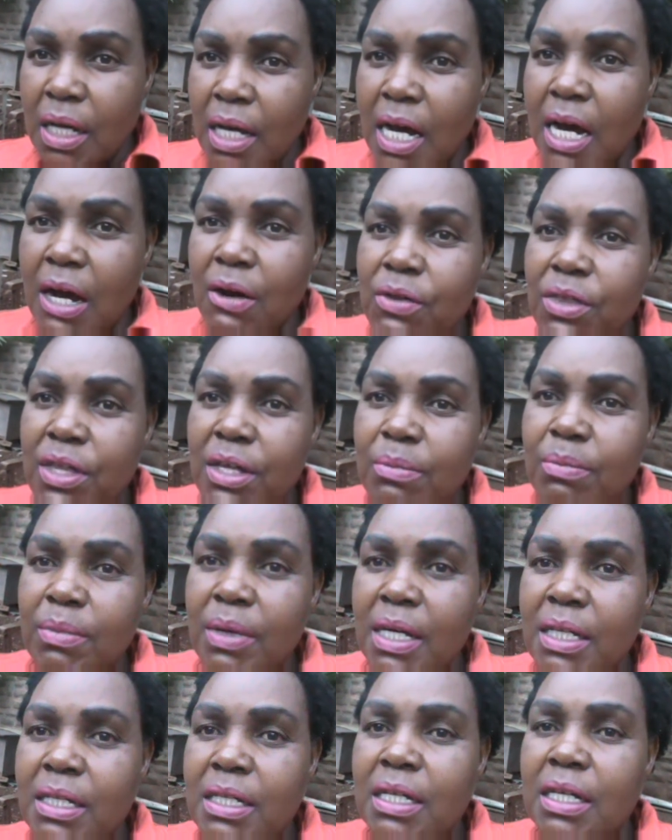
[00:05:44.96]
how they
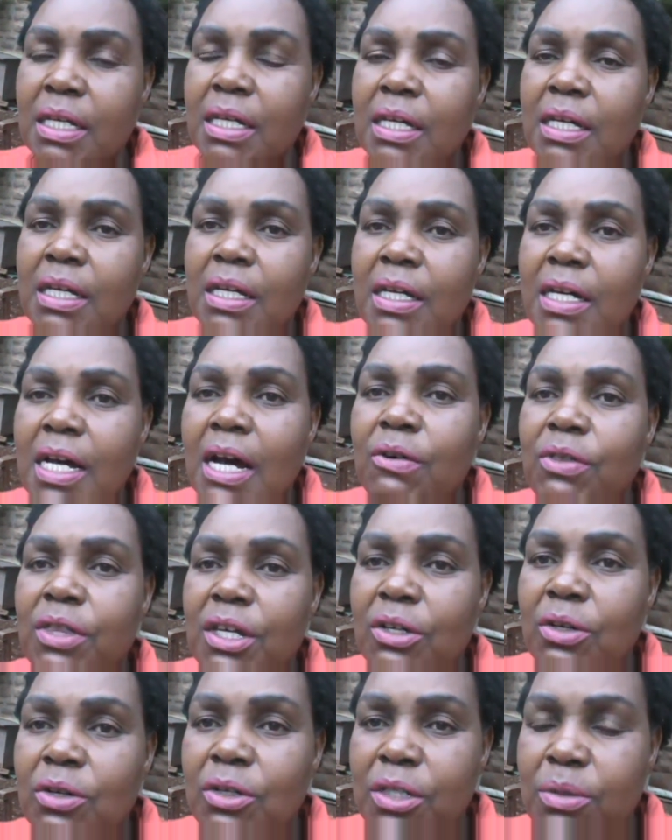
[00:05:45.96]
met, how
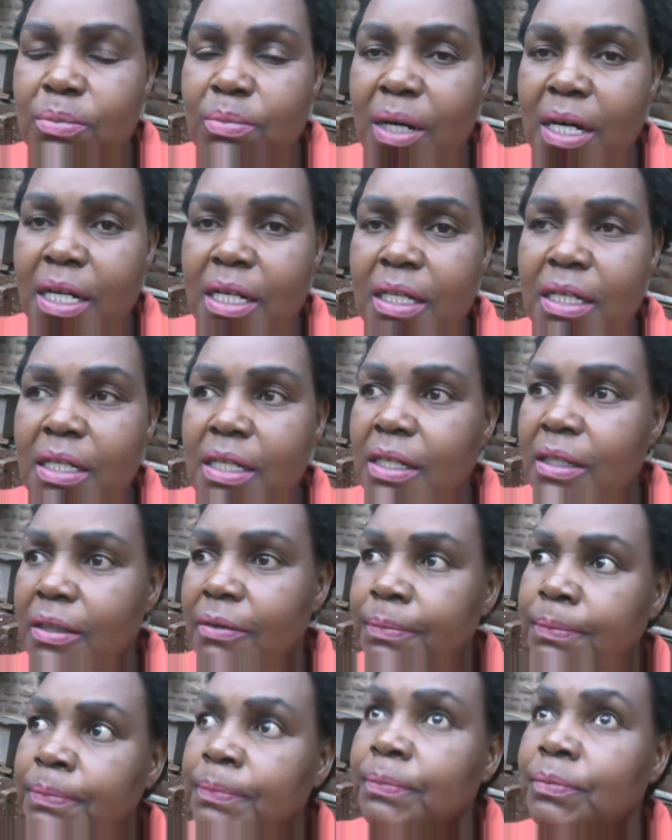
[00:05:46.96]
they got married.
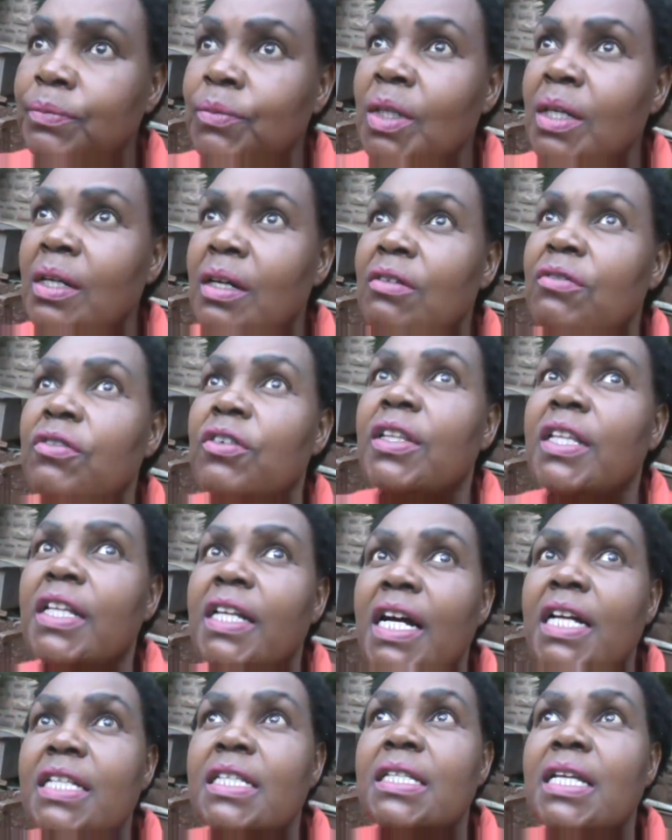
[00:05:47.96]
For the
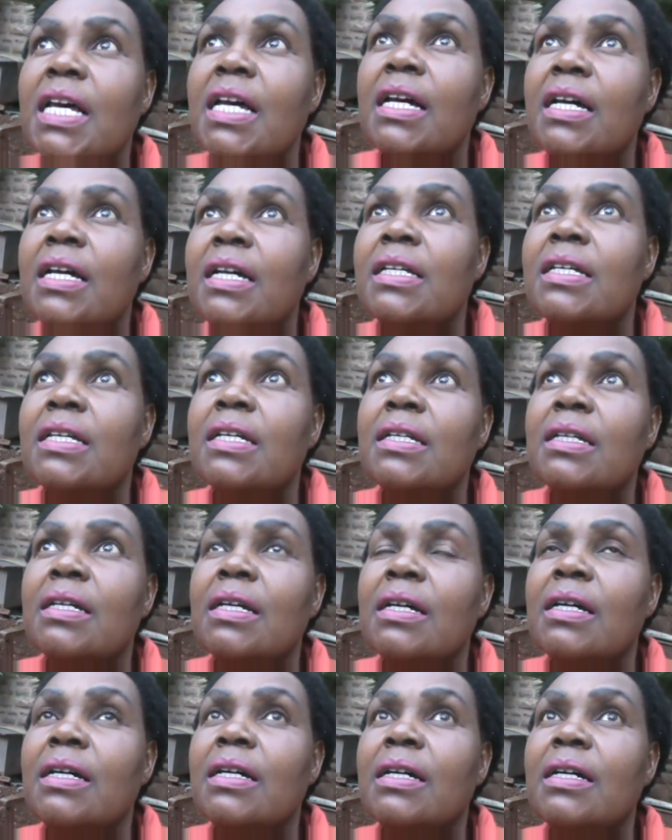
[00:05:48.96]
last
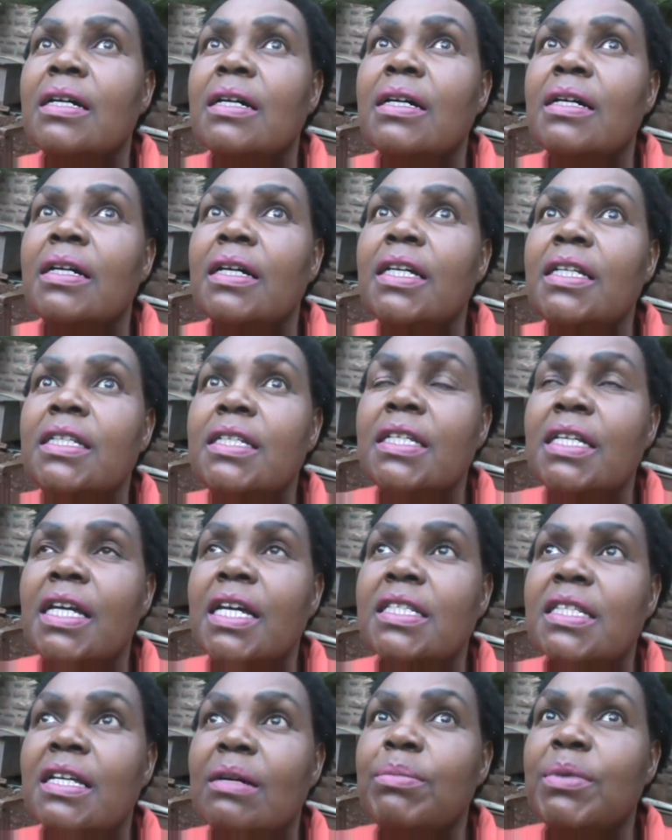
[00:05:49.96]
8
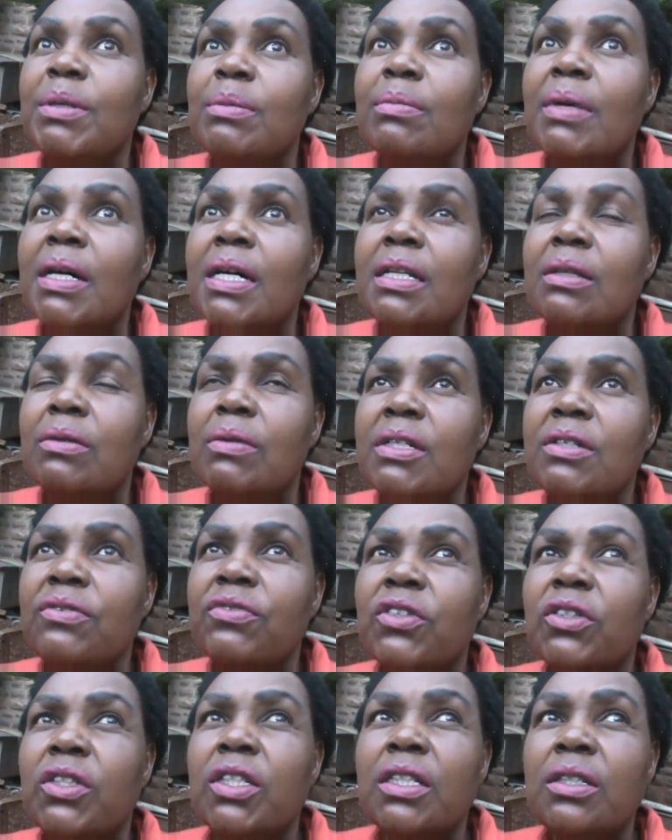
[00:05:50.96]
years they've been married,
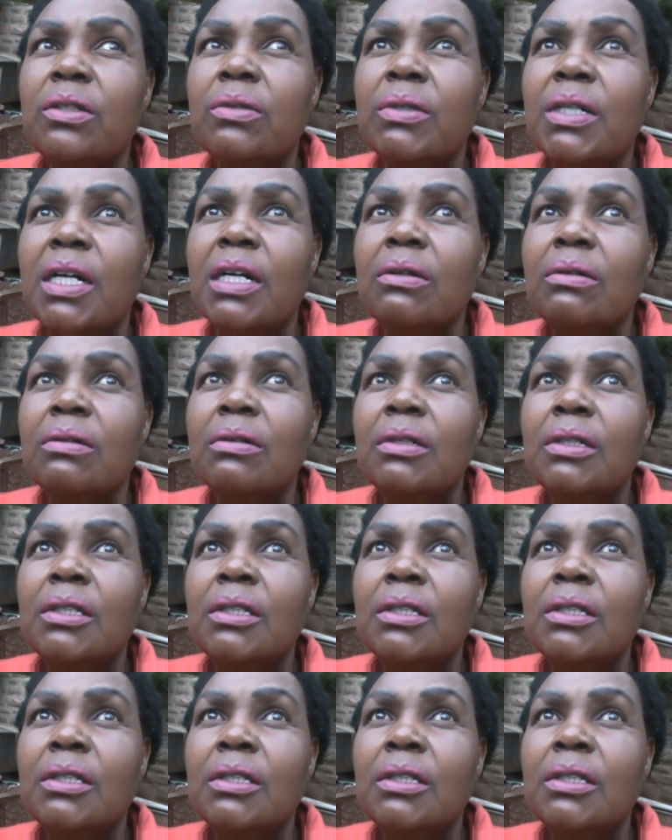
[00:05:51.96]
2014 to now.